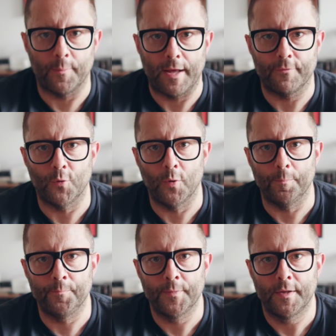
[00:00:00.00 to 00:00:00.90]

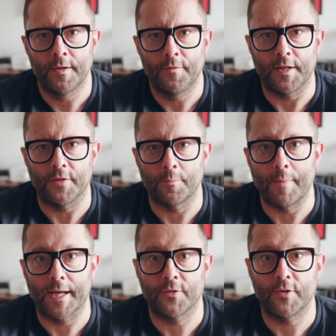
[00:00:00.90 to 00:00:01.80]
platform that has a
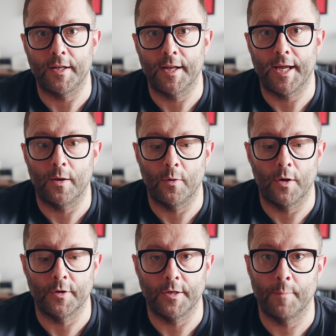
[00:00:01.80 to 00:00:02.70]
magazine layout
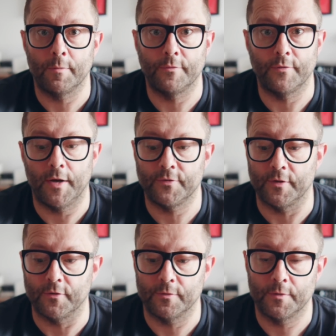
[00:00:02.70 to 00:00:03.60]
on a number of
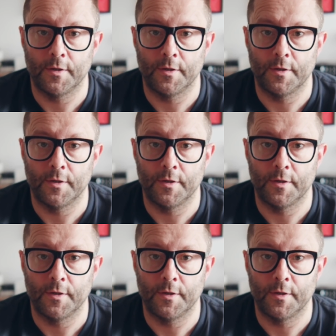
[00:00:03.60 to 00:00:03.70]
devices,